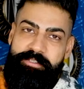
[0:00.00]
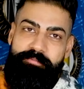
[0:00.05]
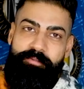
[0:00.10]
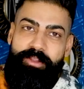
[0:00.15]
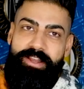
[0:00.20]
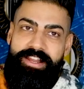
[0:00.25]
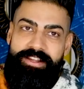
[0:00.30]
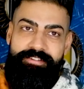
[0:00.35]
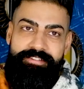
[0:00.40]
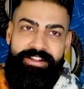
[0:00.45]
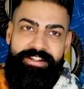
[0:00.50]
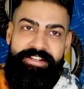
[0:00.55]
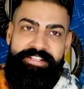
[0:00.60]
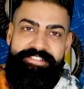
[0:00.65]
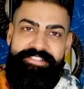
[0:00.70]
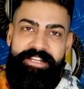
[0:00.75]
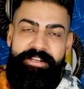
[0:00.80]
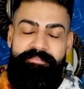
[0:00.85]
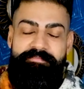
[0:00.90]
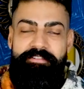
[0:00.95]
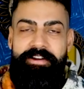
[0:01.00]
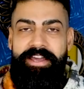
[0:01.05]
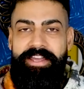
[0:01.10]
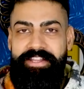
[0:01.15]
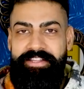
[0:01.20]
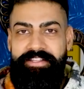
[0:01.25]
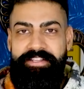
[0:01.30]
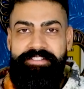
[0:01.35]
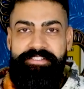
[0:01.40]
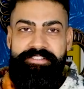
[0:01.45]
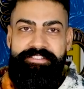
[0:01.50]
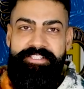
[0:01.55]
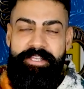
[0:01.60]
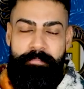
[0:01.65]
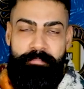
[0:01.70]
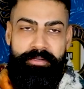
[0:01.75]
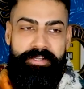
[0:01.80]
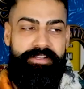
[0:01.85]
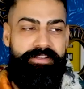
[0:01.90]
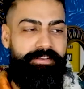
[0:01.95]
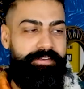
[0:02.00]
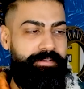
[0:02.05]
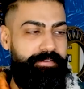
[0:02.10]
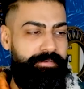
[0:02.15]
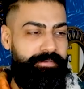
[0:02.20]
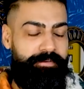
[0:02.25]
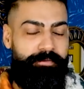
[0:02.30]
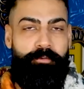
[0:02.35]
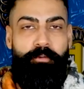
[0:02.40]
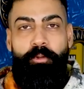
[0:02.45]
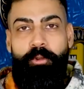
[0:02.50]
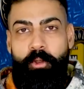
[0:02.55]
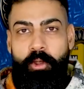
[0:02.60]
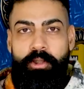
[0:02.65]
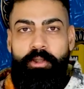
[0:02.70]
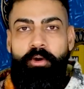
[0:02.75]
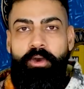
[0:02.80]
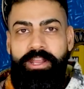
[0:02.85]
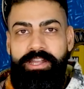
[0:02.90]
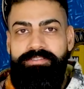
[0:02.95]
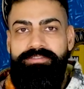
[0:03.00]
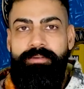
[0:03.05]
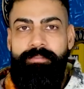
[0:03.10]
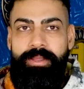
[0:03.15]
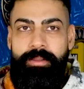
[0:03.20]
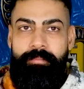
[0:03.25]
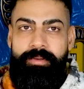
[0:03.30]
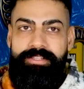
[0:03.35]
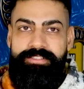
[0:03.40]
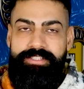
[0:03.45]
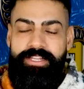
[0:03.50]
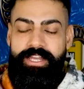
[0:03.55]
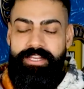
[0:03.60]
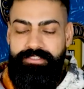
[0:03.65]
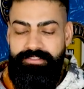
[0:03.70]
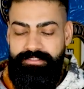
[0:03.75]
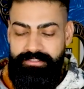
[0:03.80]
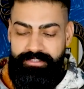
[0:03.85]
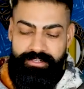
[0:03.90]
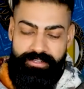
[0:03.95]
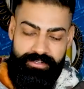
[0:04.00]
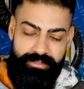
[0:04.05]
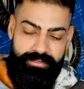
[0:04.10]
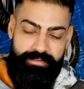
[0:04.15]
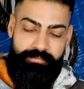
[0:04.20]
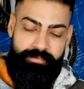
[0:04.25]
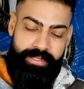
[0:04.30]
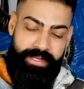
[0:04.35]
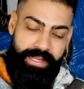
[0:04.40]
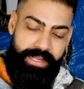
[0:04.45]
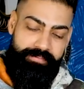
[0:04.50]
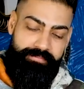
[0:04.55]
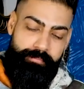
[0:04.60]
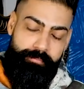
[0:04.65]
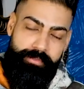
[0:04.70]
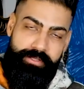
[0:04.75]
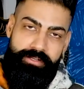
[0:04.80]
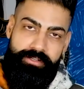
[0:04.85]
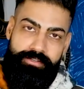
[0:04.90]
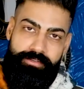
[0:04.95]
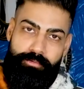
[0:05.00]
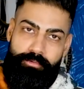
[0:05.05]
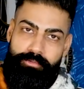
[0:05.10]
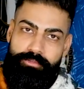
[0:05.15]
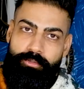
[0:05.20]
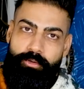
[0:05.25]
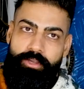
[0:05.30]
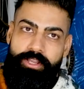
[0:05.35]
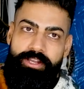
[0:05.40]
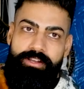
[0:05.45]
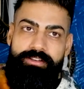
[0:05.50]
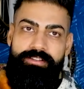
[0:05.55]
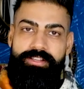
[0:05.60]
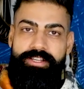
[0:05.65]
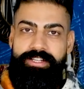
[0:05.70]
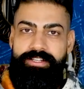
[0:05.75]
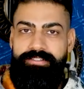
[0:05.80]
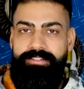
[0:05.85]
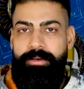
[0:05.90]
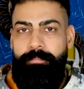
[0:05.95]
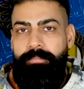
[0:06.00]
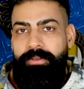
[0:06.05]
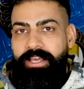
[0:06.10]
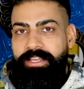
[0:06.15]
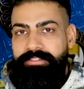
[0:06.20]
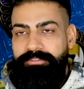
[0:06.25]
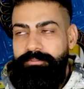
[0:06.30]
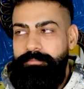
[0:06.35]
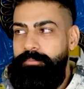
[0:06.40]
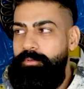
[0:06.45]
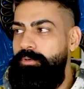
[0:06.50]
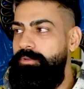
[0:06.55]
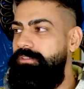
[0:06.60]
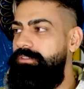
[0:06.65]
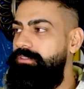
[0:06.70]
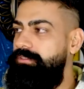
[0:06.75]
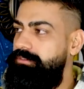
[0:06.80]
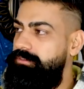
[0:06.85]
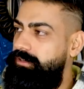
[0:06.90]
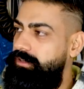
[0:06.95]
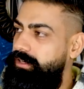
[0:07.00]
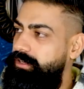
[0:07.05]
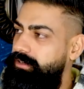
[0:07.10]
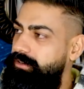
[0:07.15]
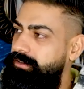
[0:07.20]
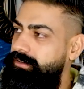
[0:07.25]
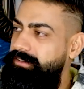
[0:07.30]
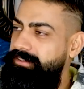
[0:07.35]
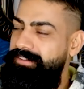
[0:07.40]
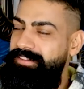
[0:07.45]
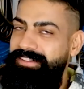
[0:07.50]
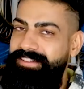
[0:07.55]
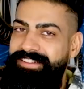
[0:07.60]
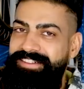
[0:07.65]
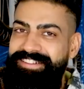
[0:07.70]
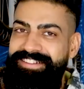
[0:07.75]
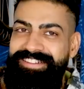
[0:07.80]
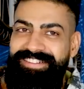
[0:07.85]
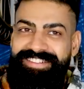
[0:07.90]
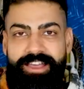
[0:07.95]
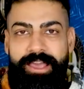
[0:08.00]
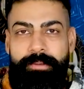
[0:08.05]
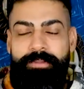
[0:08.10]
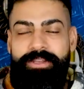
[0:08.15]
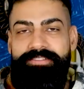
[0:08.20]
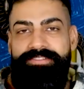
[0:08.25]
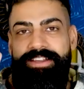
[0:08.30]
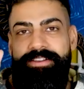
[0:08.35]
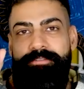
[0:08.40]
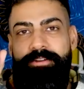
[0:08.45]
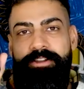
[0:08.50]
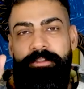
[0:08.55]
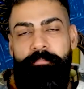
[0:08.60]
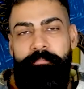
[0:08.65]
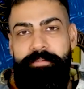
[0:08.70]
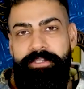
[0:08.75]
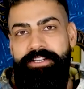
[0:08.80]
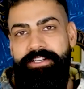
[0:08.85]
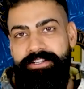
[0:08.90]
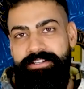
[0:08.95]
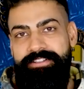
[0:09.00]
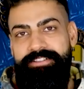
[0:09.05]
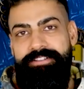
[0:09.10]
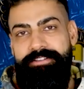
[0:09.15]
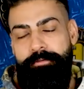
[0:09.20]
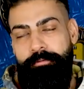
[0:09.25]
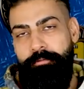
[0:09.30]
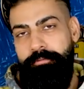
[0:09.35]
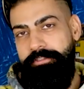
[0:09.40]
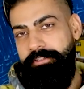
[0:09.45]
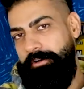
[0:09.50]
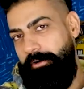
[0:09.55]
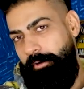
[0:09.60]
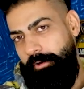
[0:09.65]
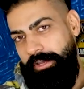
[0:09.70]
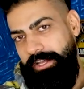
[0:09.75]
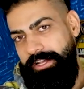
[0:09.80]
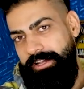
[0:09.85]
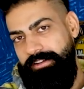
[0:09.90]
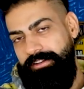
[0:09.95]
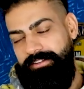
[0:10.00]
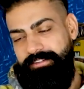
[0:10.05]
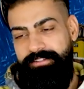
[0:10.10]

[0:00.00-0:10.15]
of all, I don't understand why there is a separate roll-on oil for my mustache when I have a beard growth oil. It applies to both. Sorry. I mean, if I've got a beard growth oil